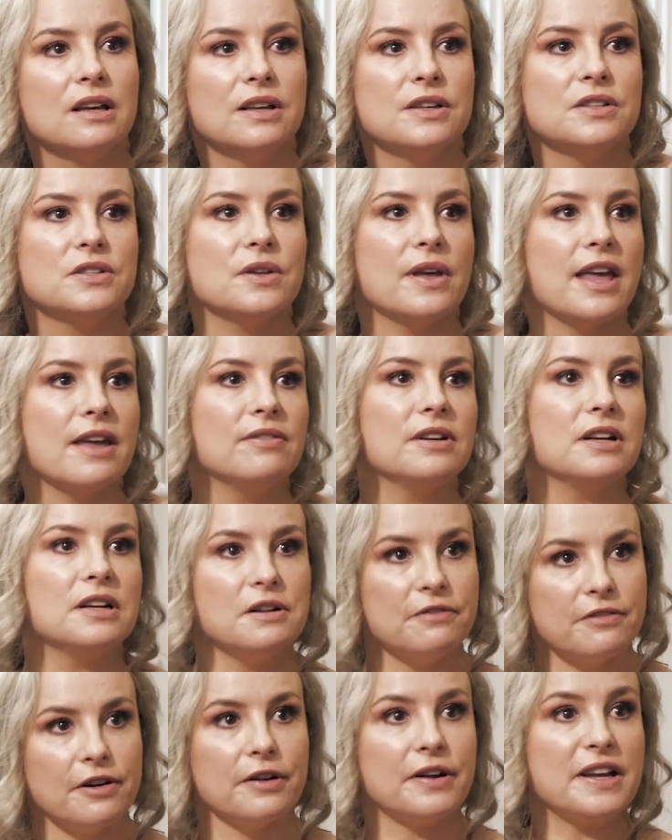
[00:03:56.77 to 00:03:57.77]
So even at
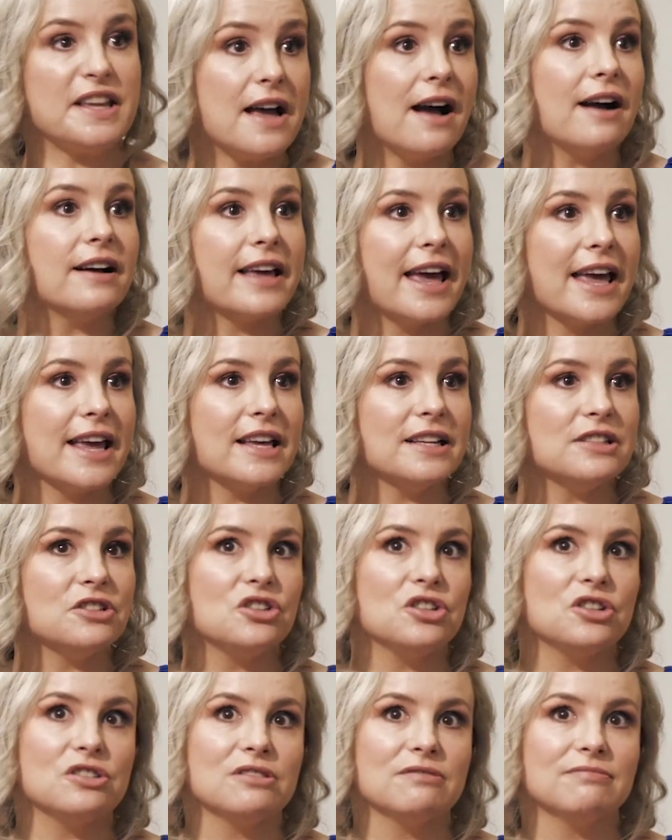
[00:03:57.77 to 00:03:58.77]
a very young
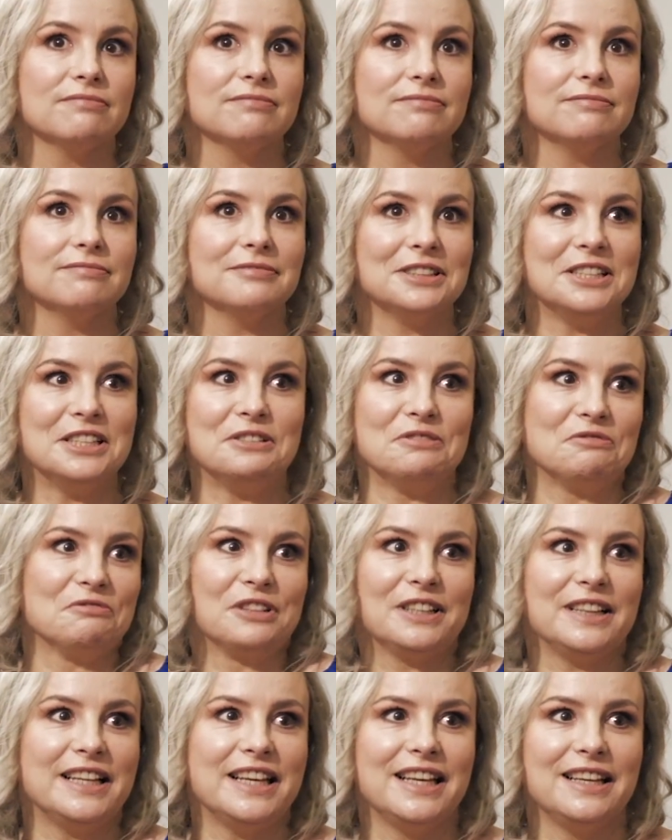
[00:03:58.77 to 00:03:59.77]
age, I didn't
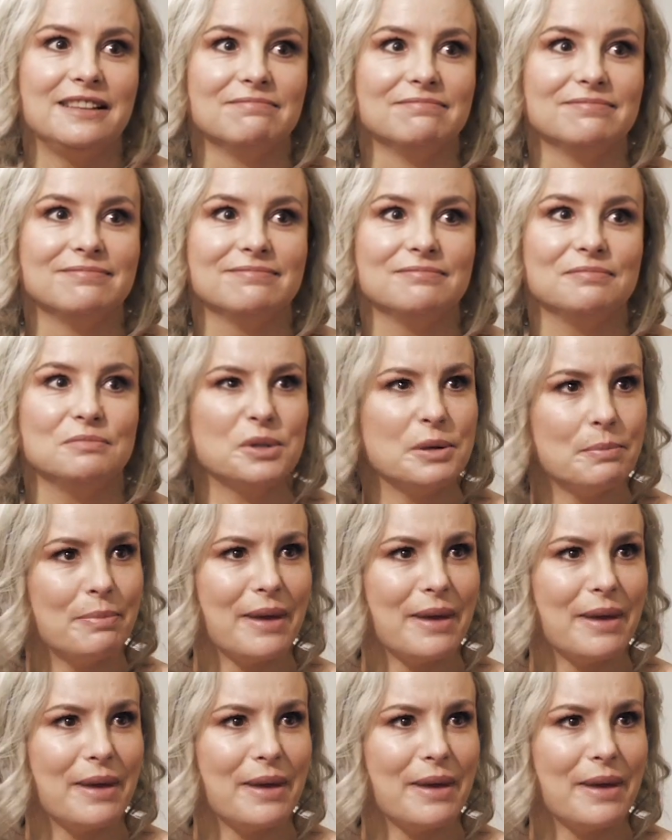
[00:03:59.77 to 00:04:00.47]
really want to